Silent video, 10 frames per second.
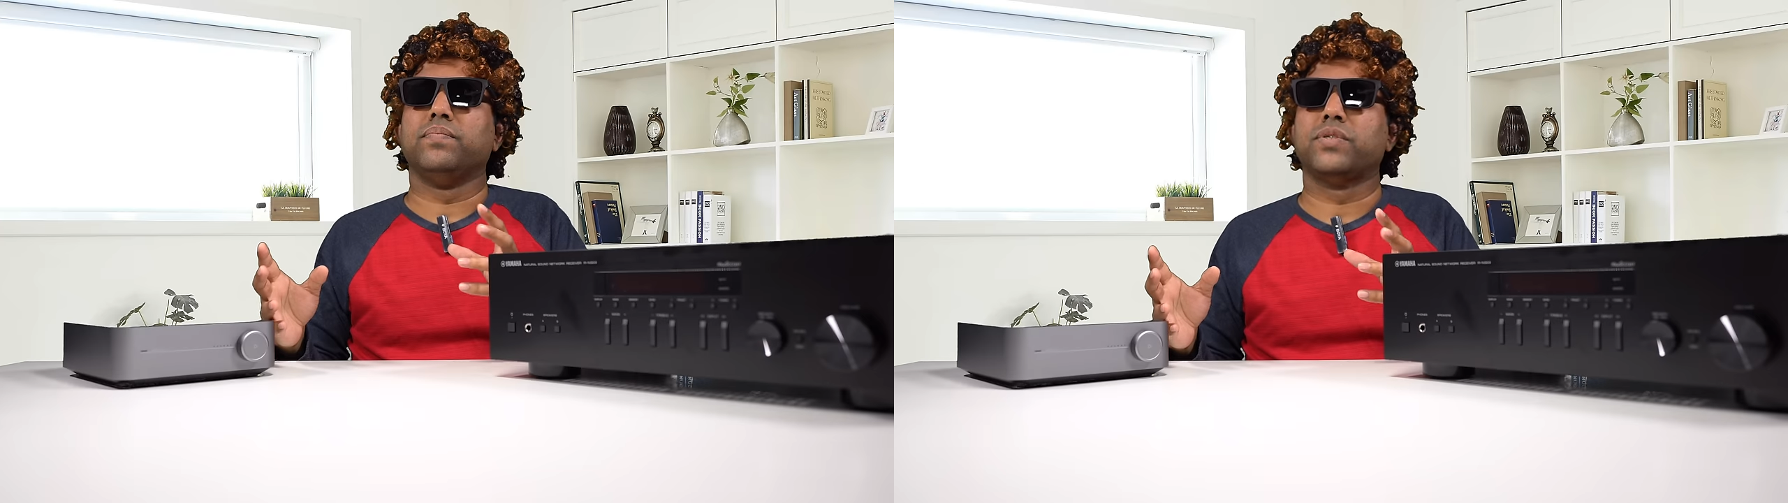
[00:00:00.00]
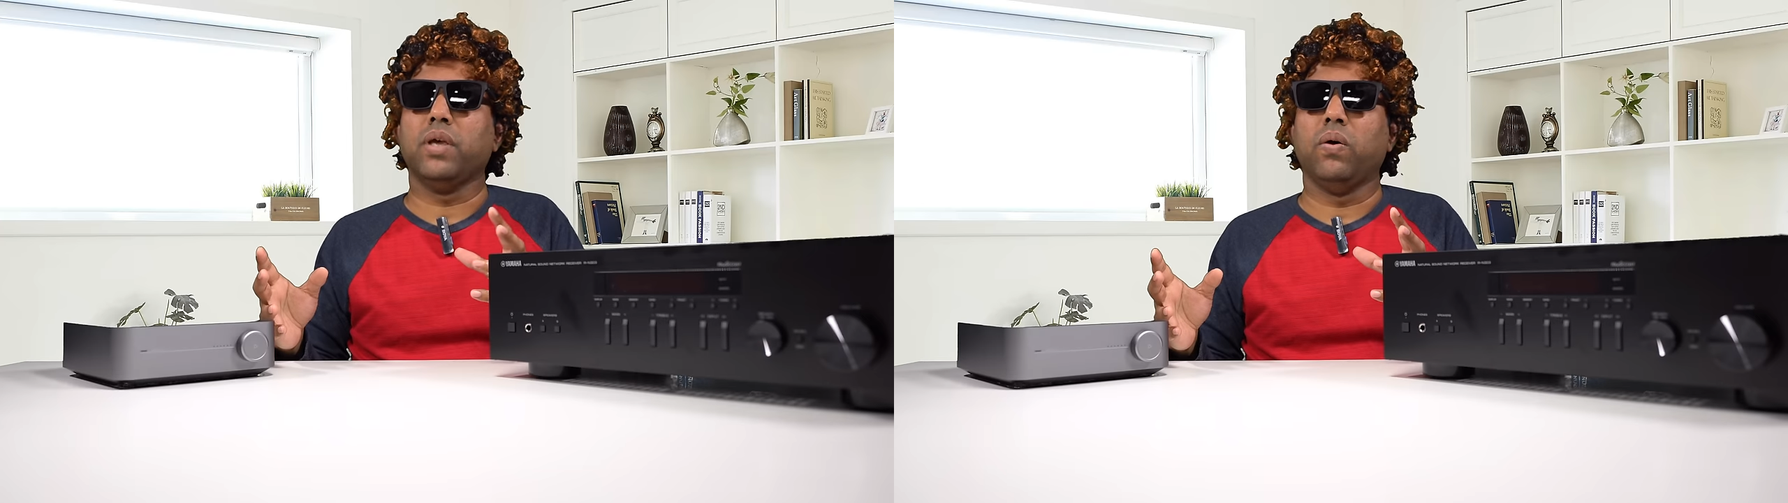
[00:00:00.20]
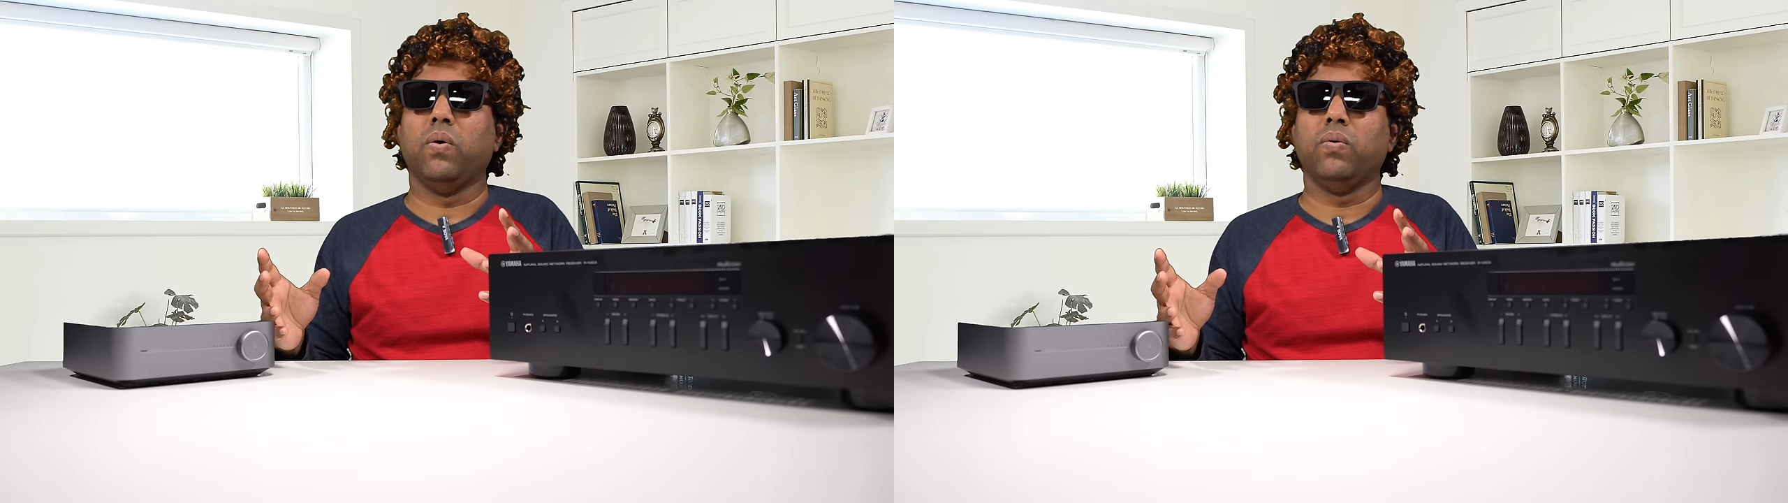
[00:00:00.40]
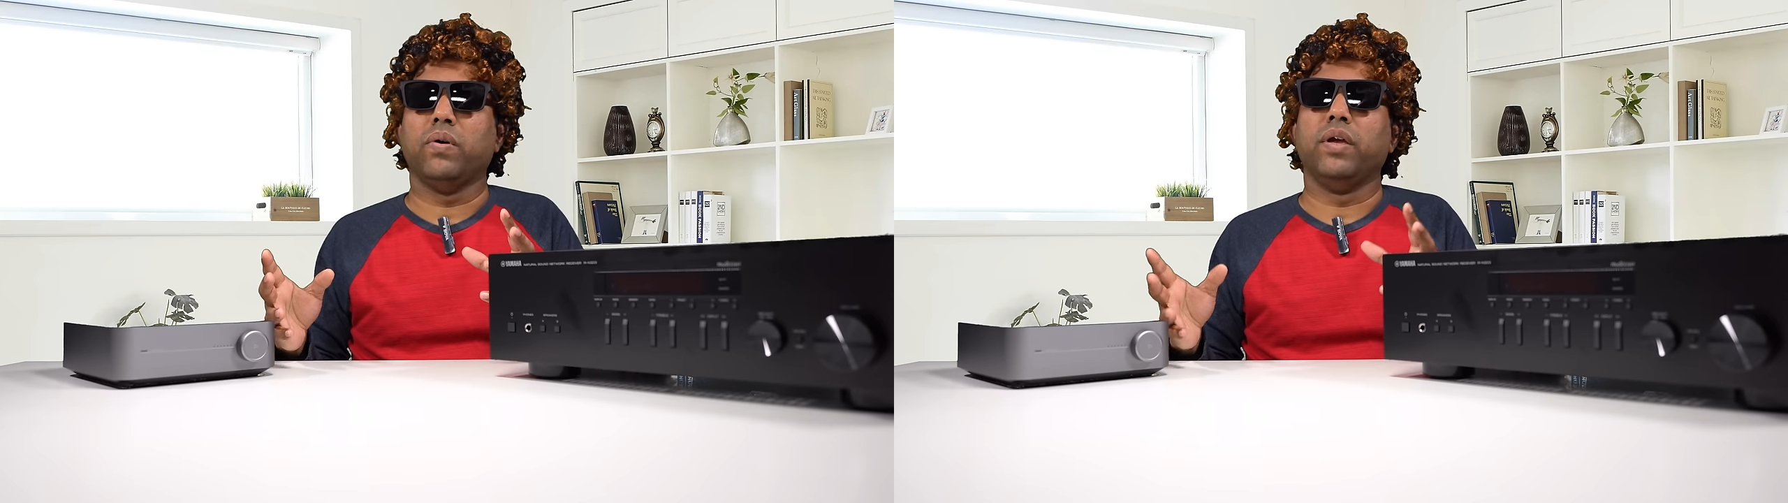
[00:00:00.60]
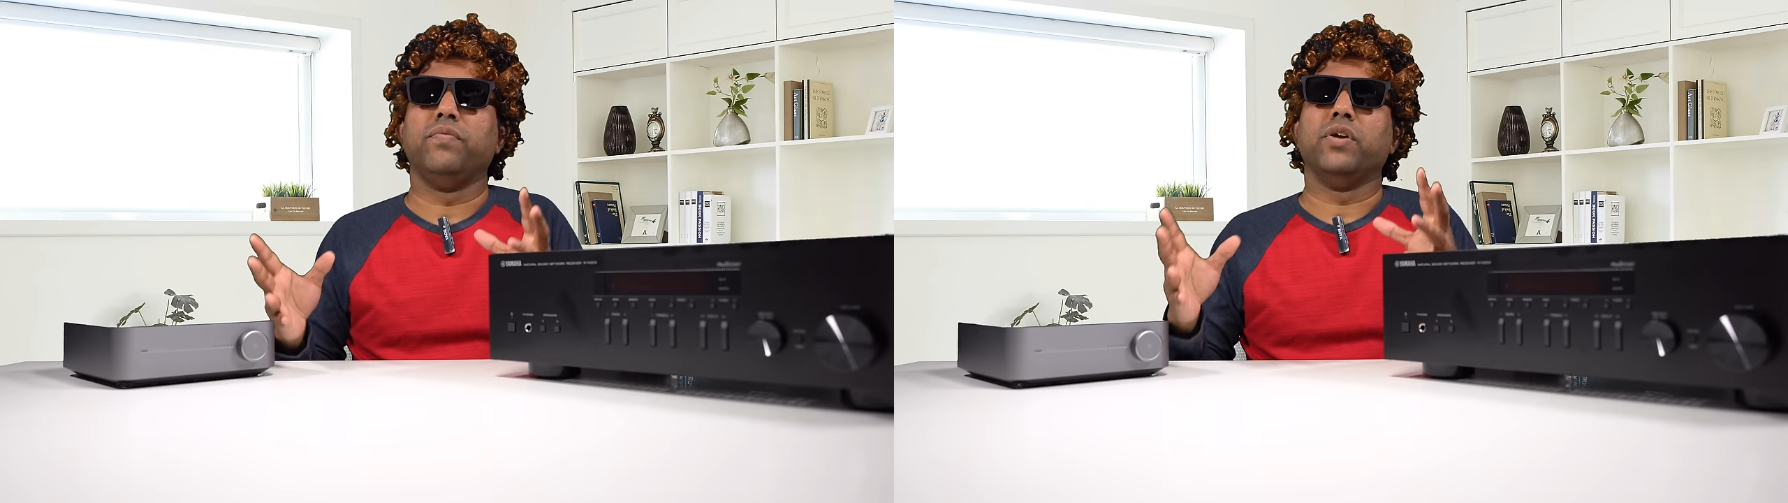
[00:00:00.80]
So
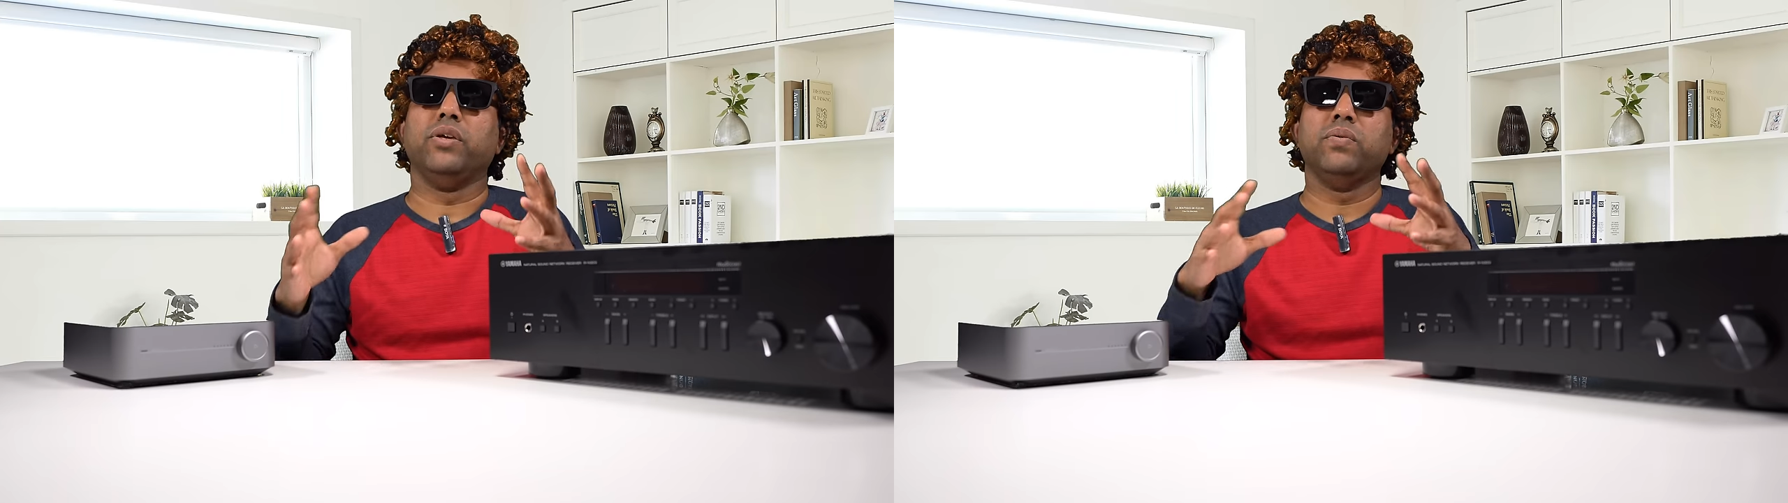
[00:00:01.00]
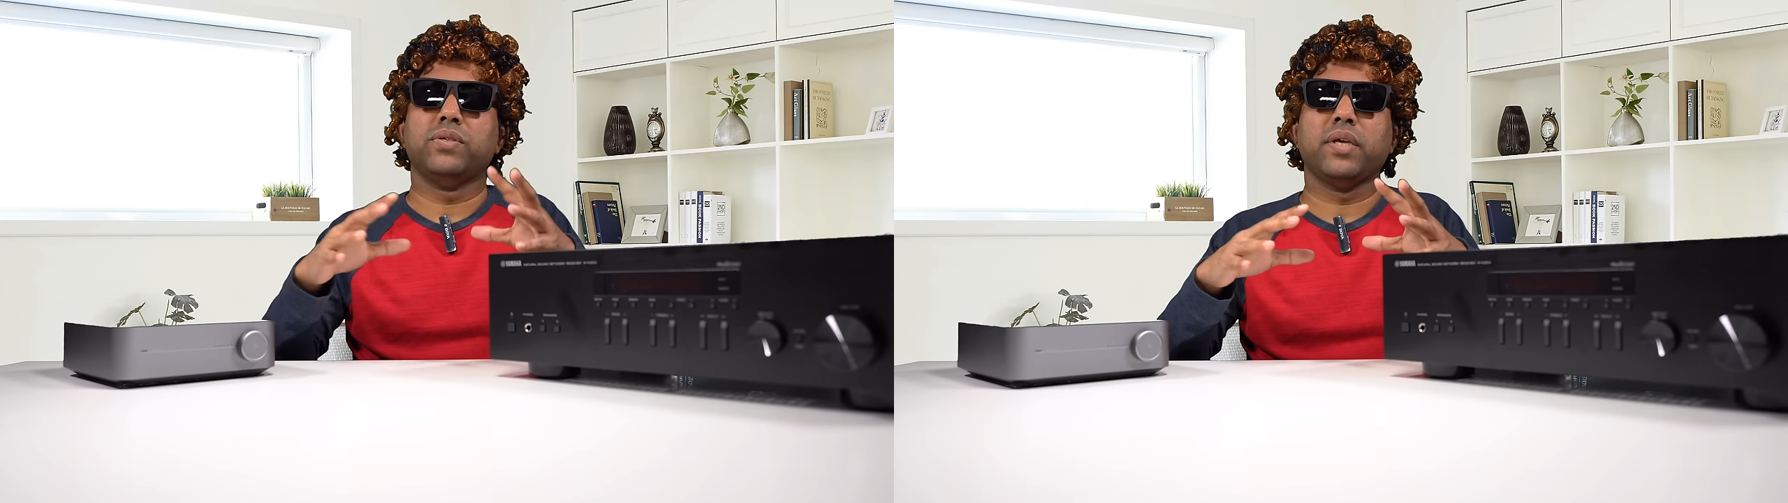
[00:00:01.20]
if your use